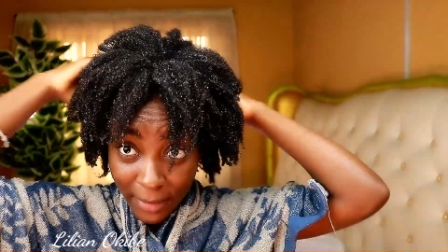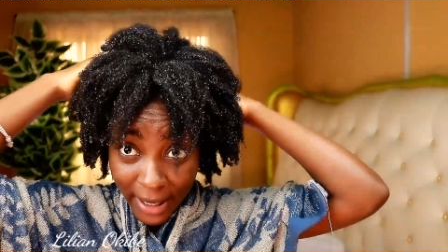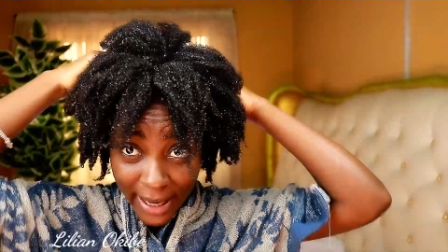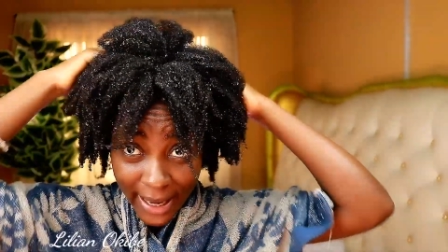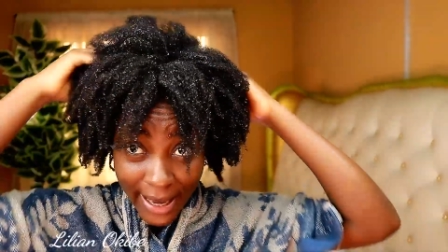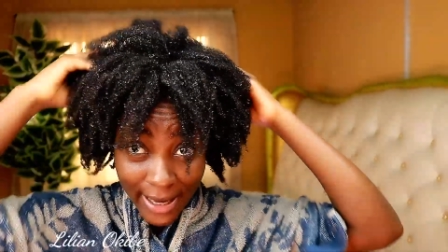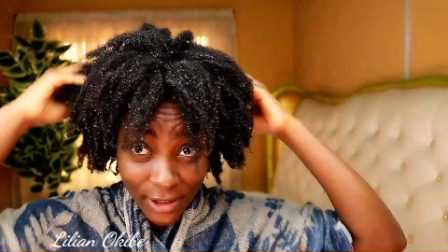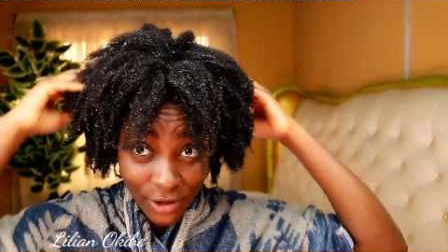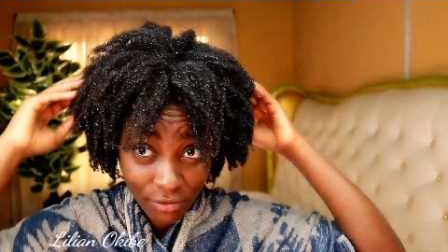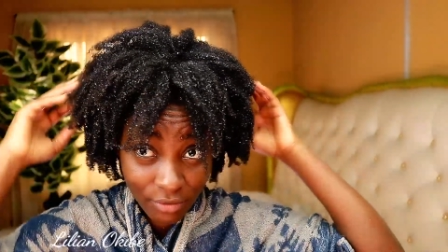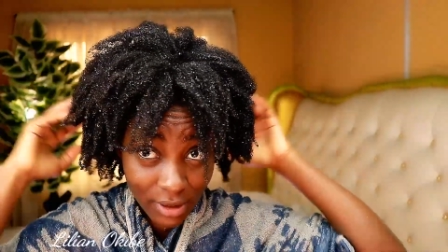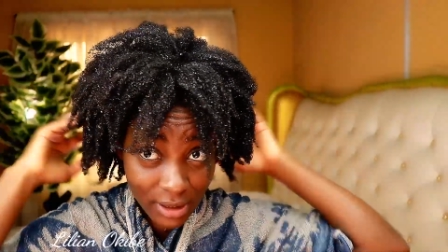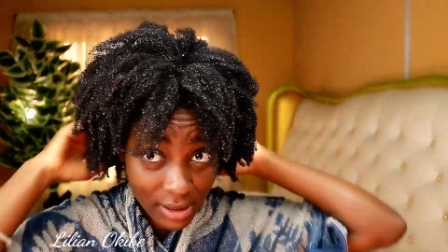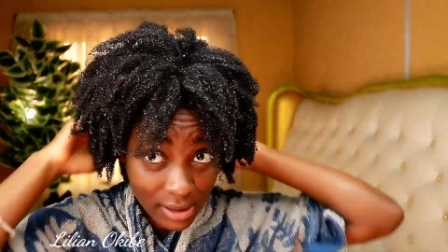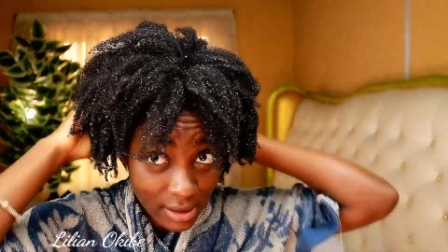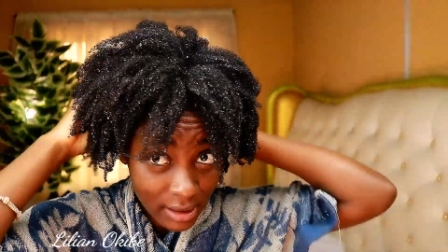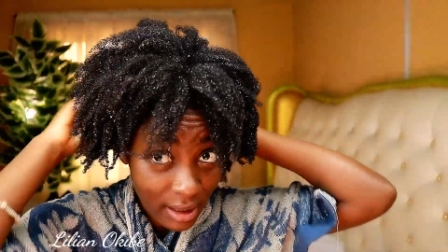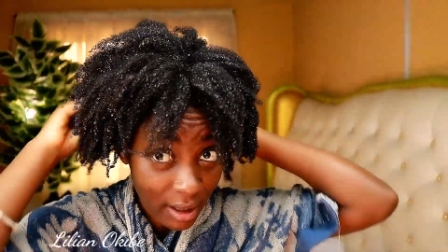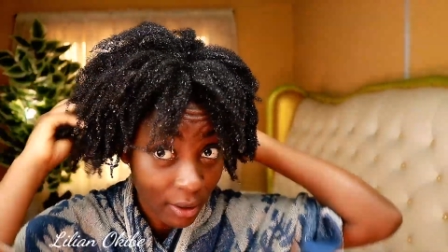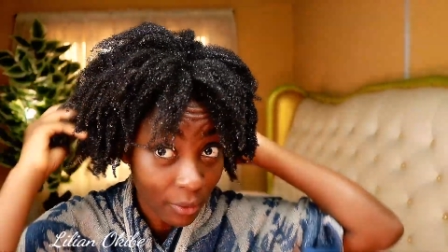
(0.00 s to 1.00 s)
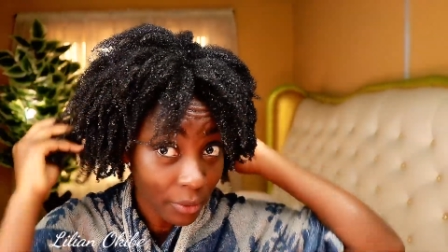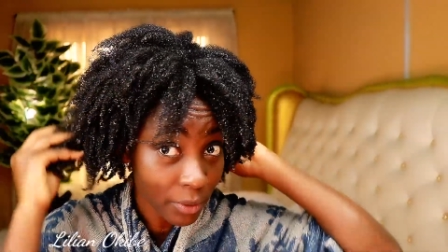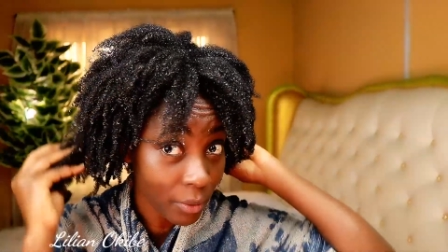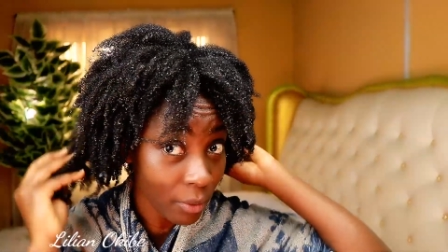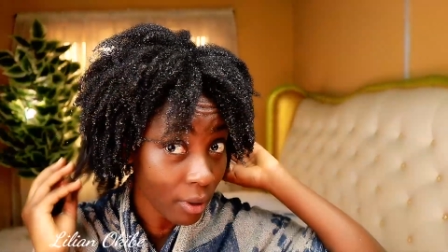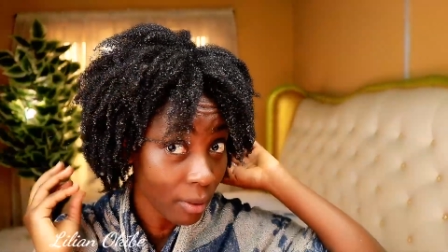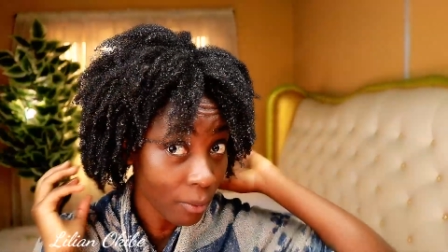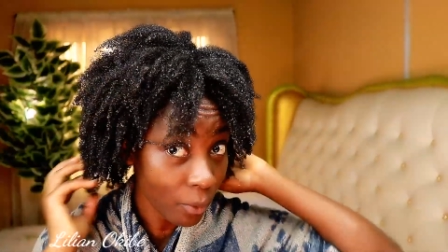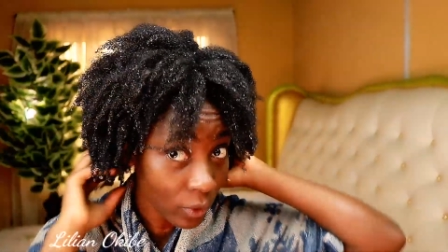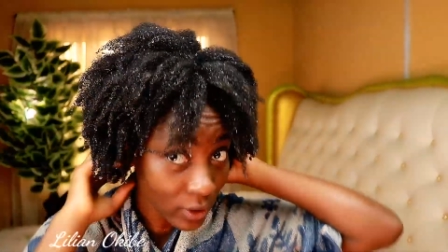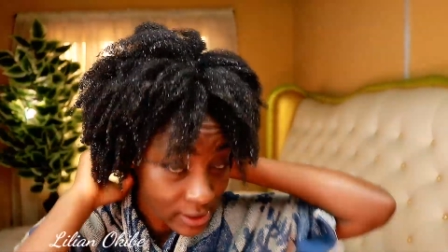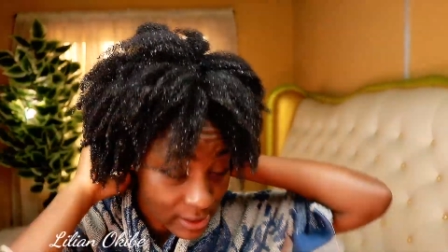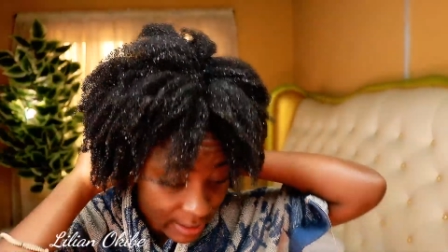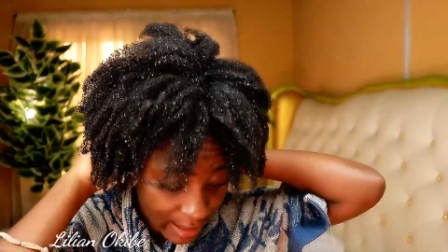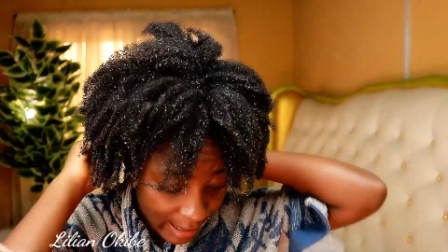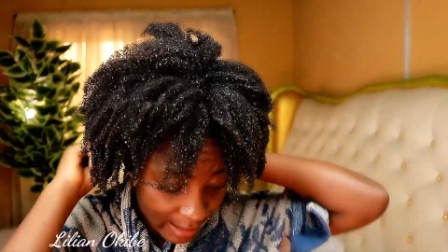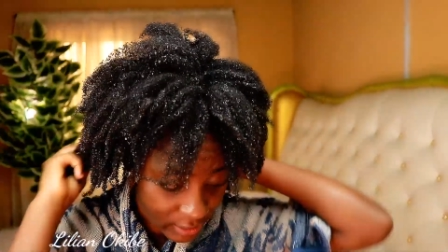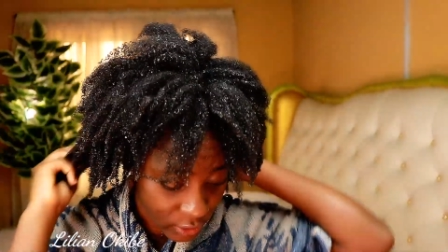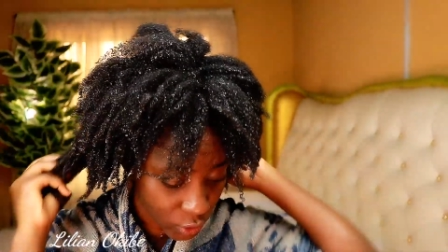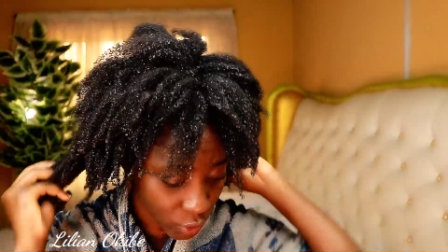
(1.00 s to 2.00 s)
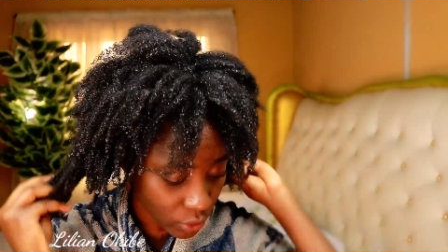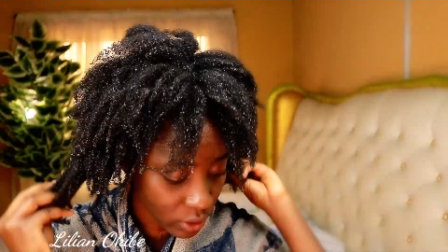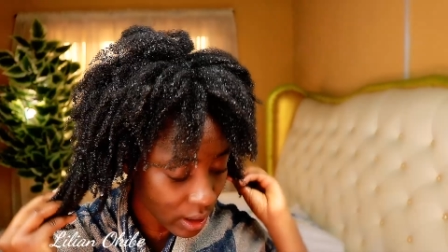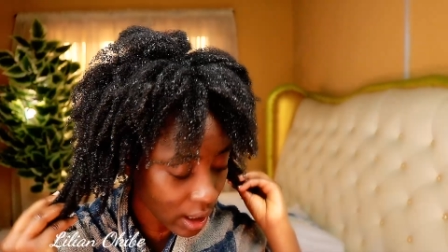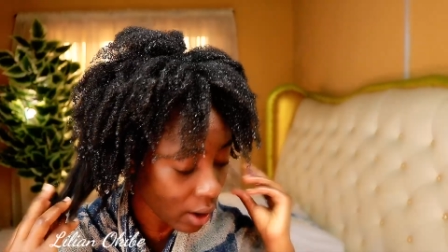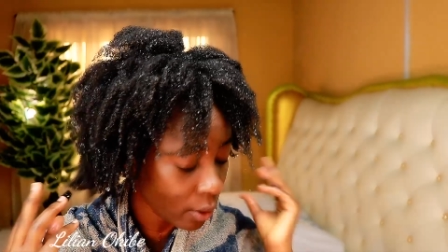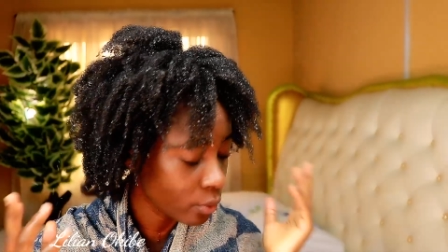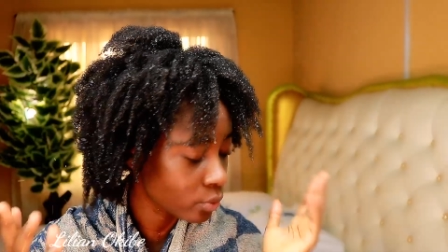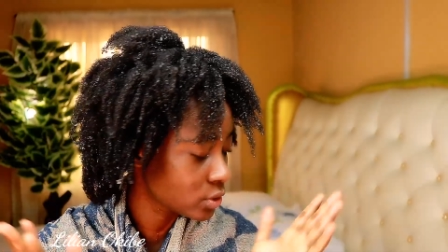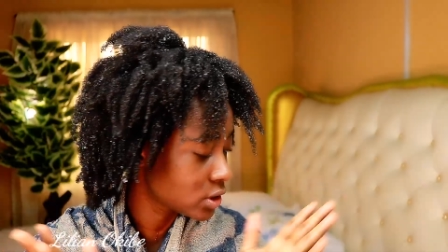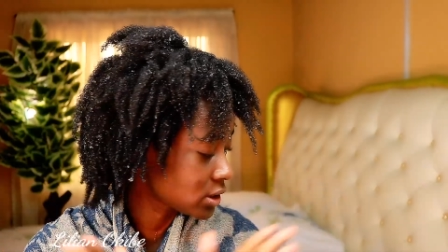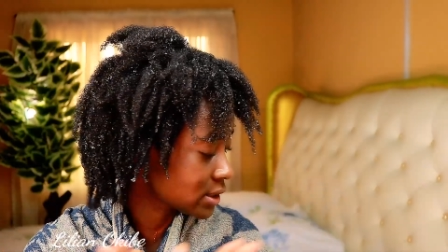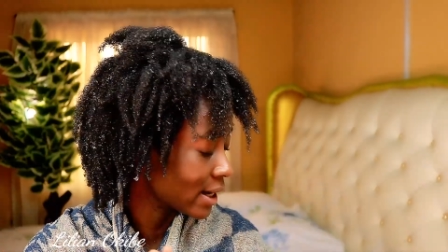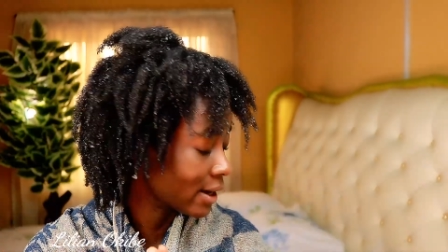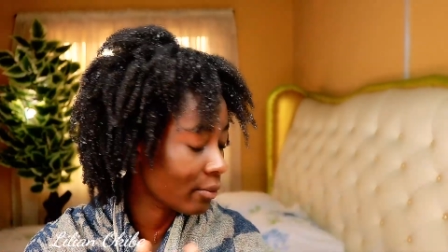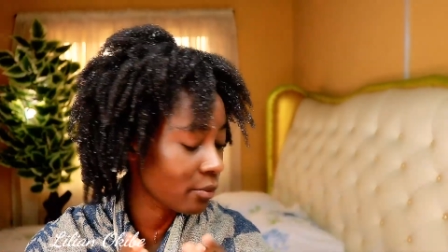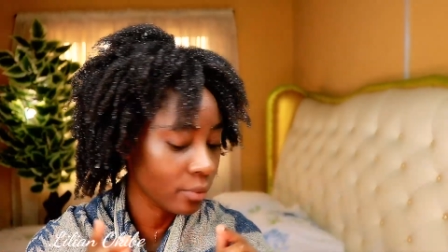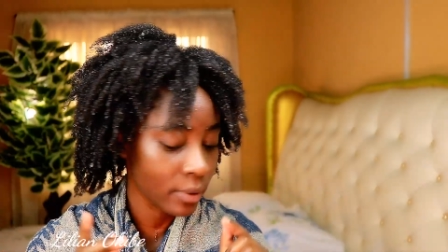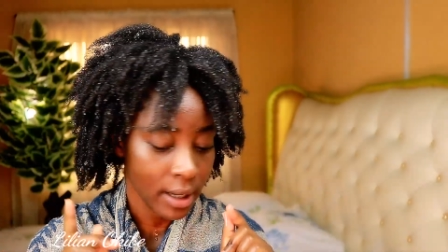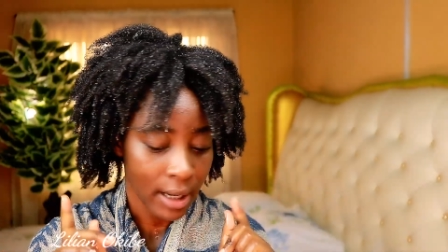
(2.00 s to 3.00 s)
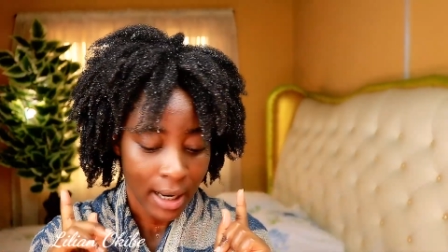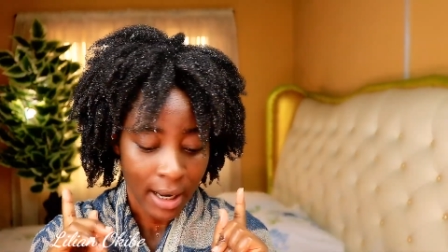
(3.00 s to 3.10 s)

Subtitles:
My hair is rinsed now with warm water, so now we'll start.